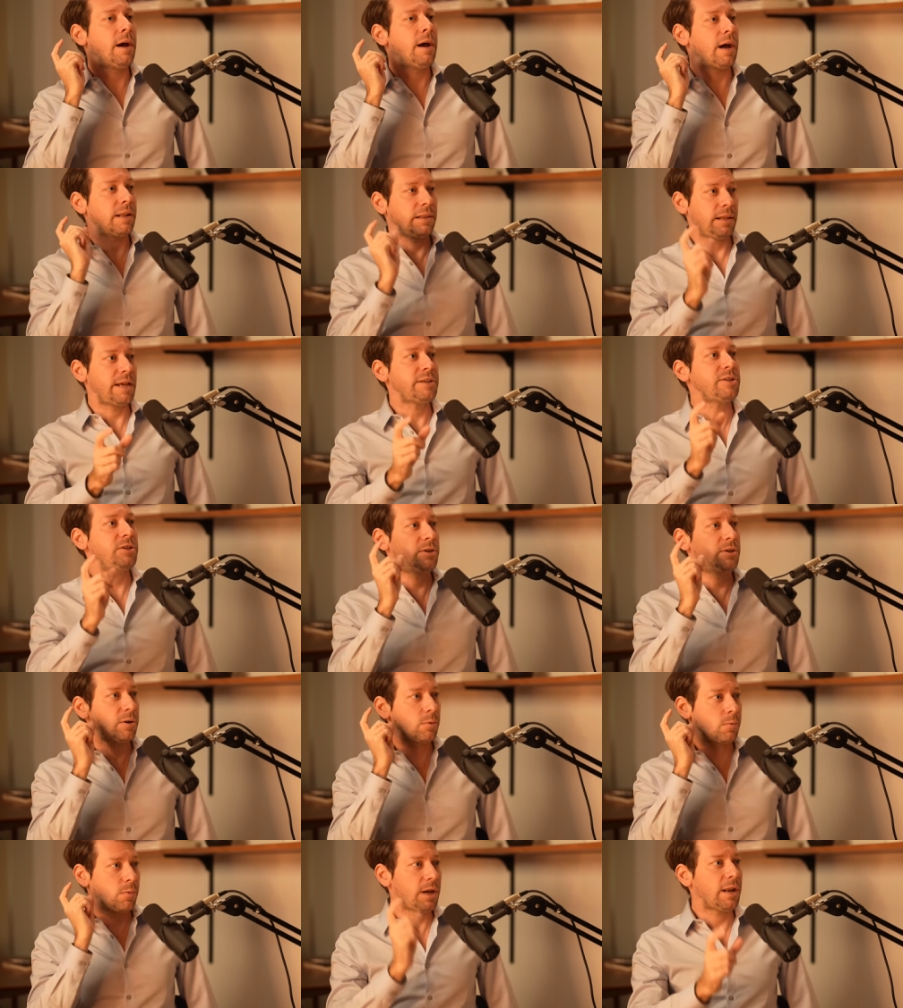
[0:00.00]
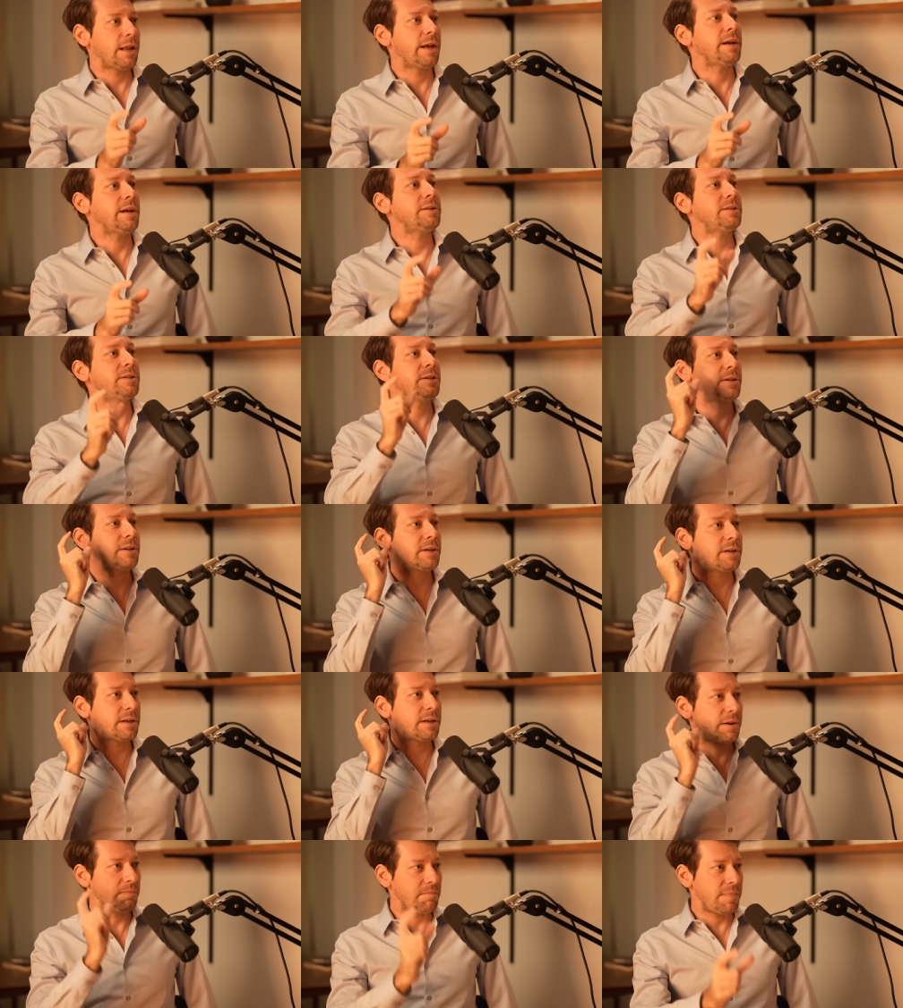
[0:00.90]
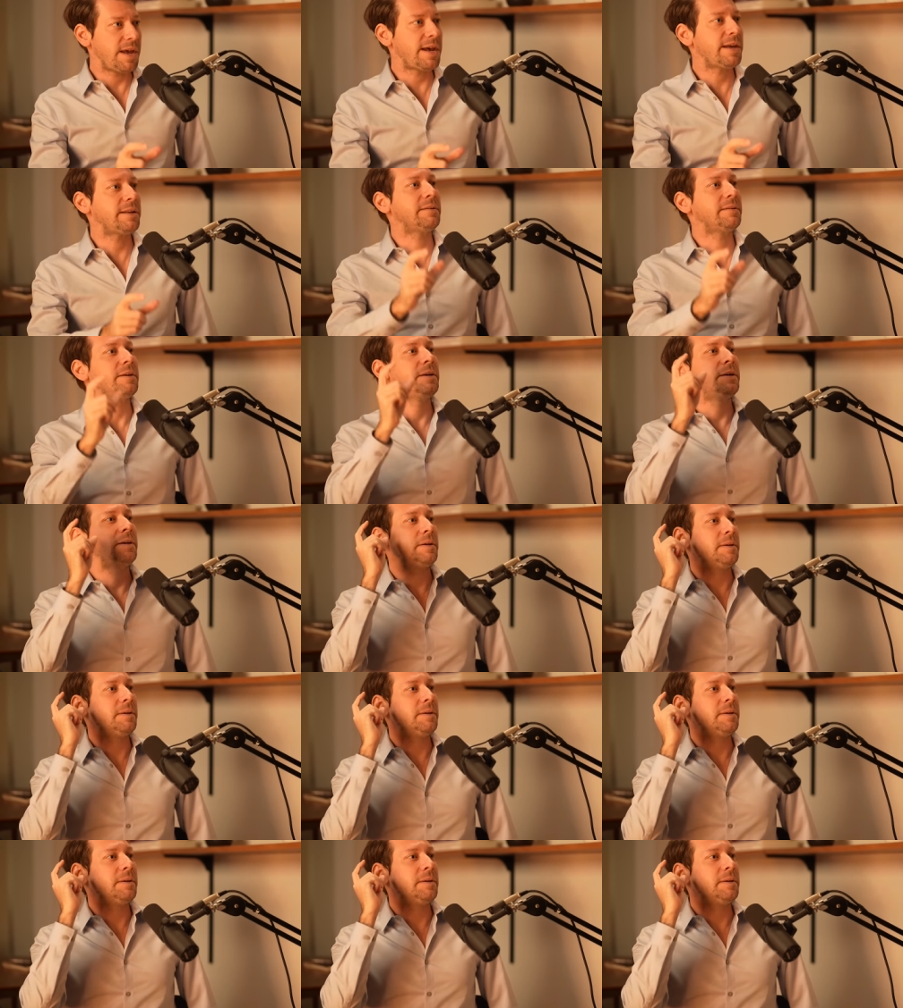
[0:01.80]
unless you're willing to commit,